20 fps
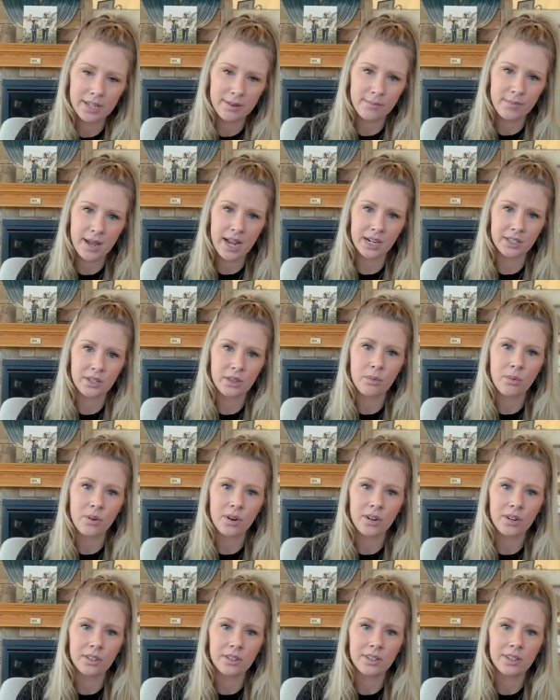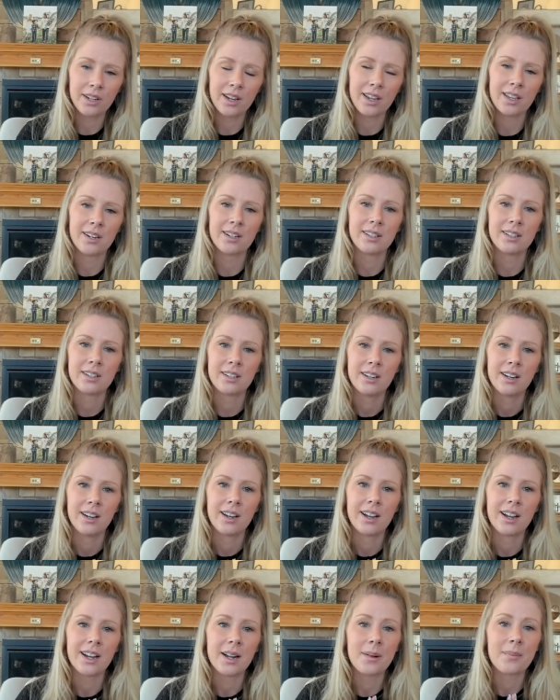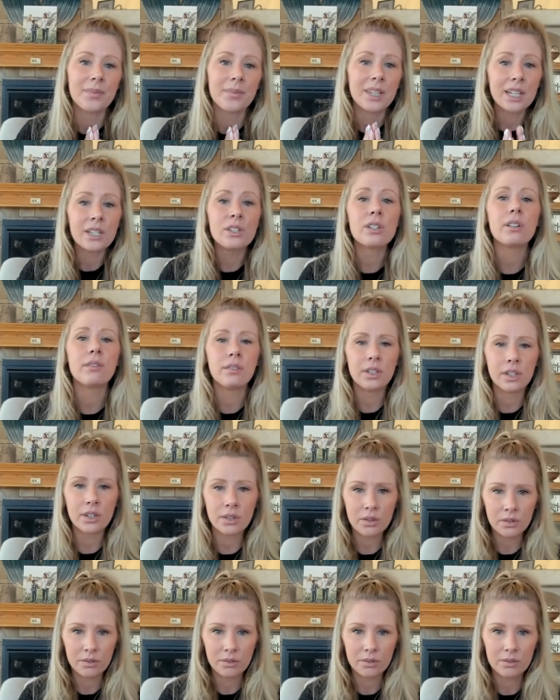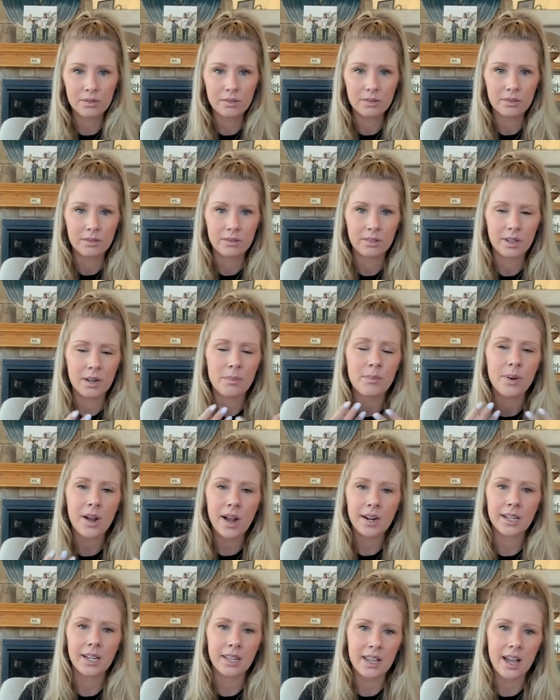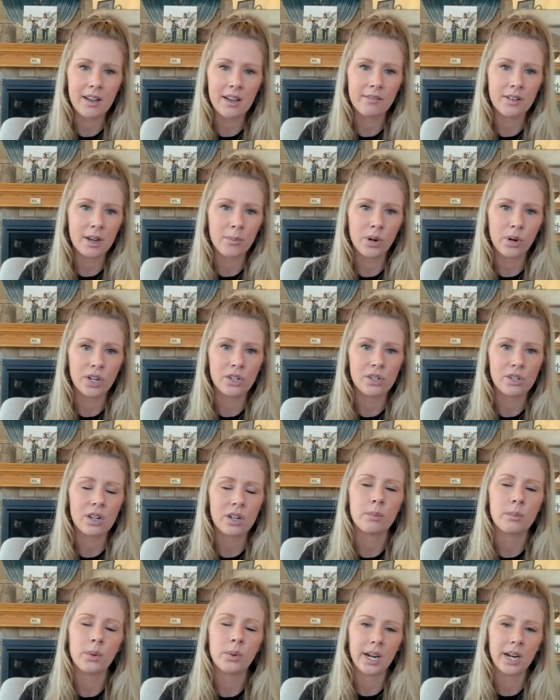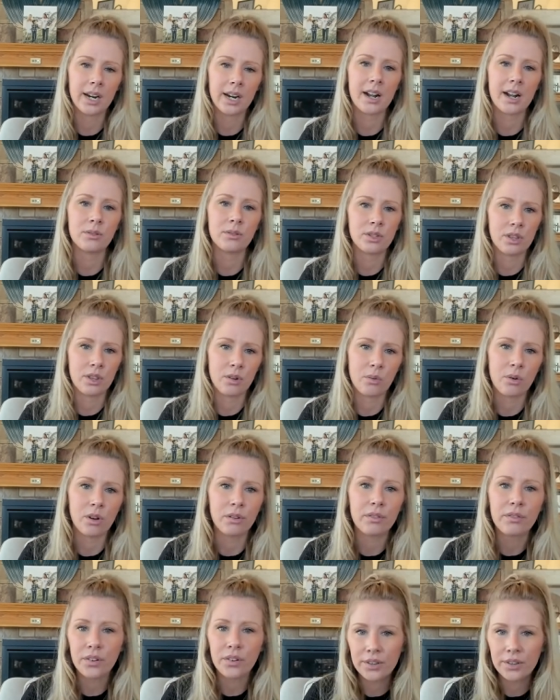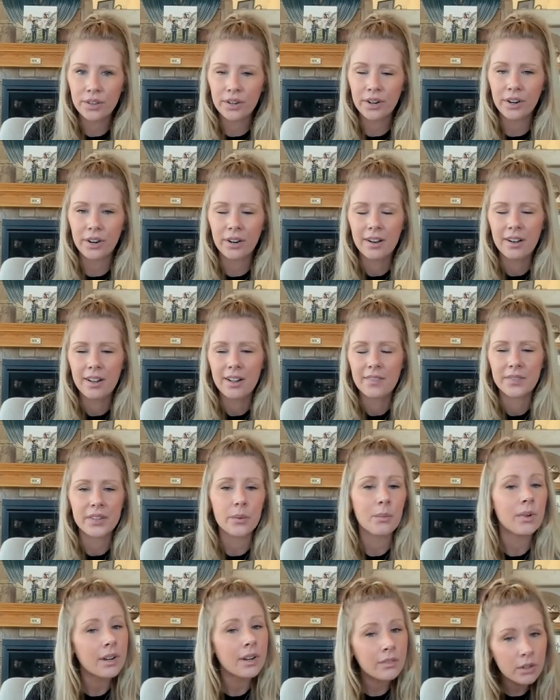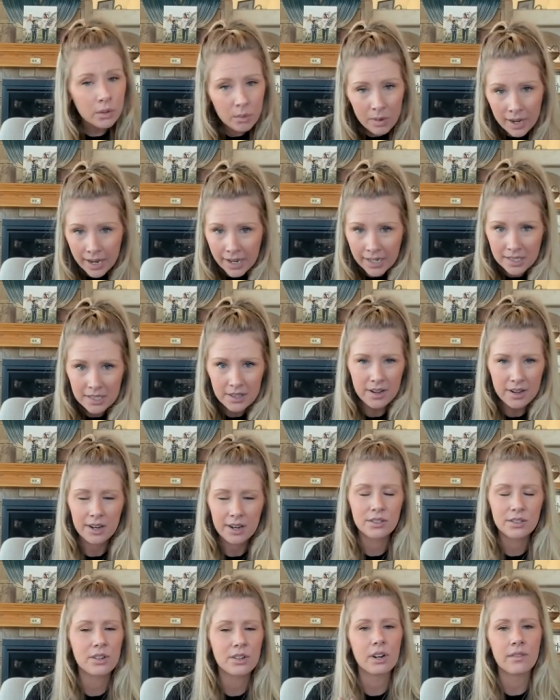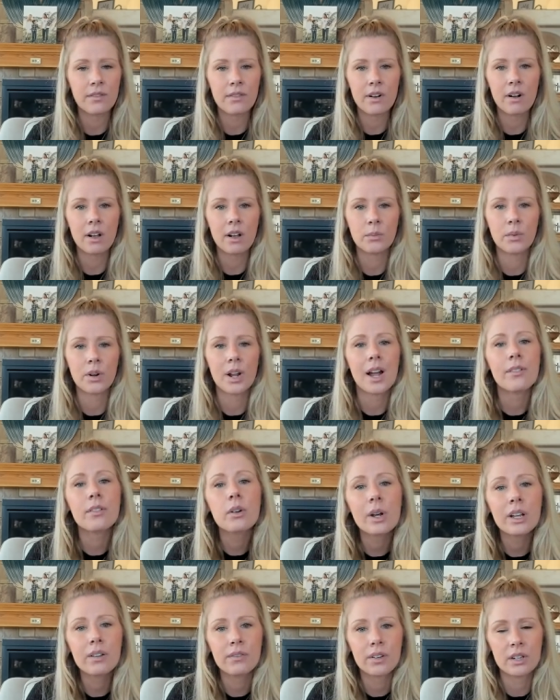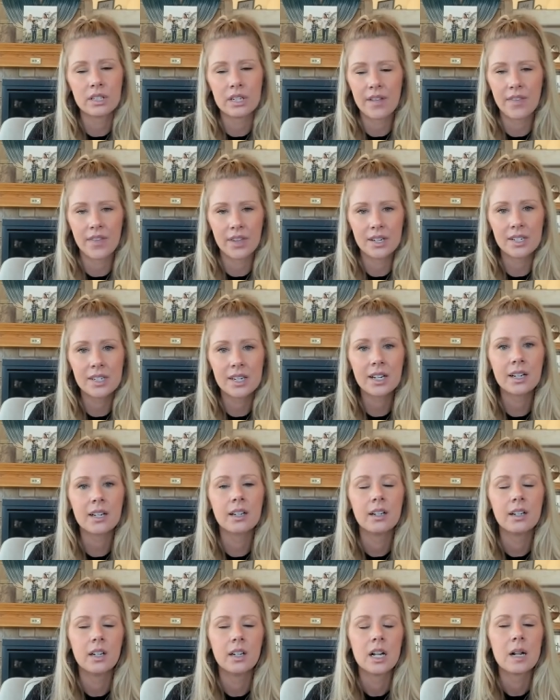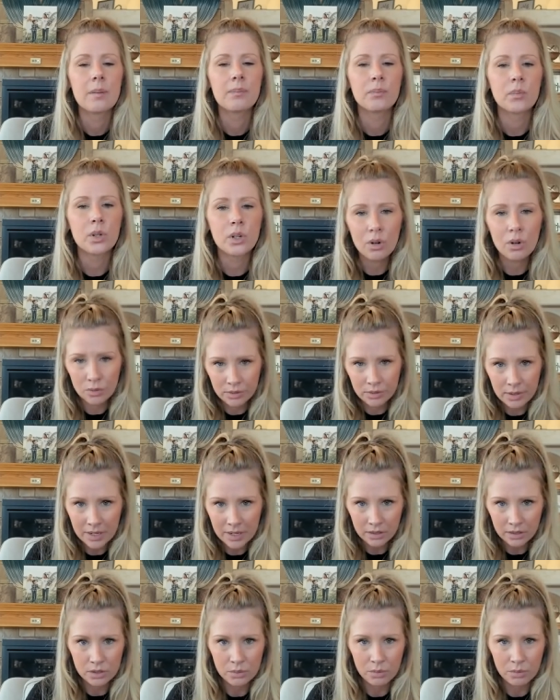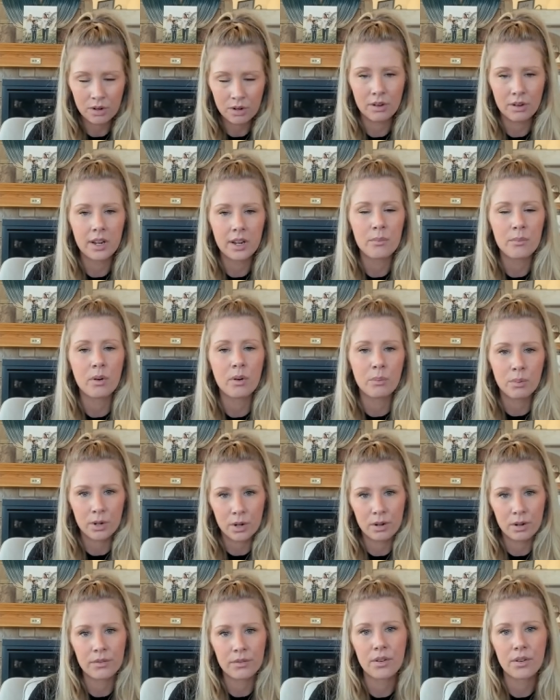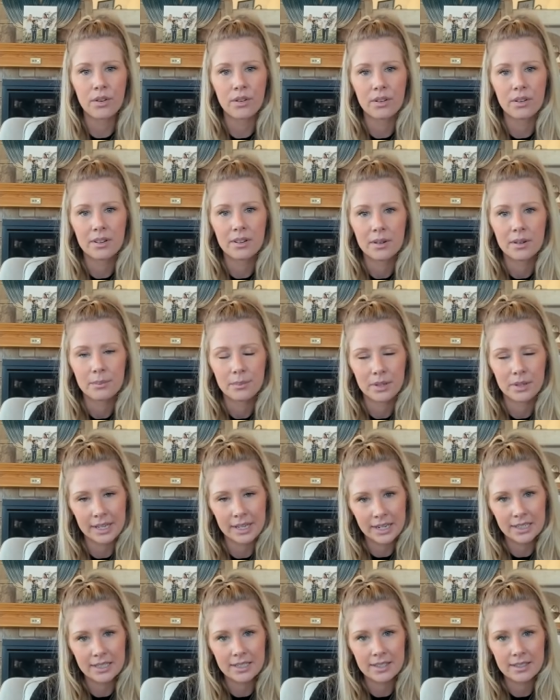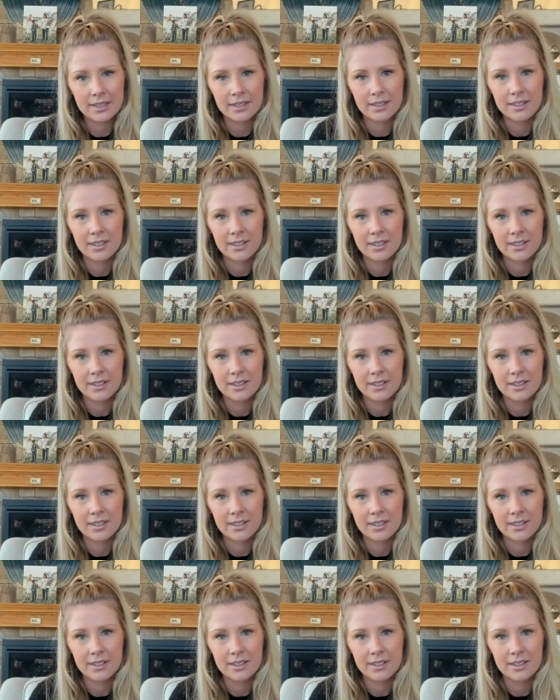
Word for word: impact the world. And um, each of you embodying that vibration and bringing it out into the world further in whatever way is in the highest good of all, in whatever way feels authentic, will only make this world a more beautiful place.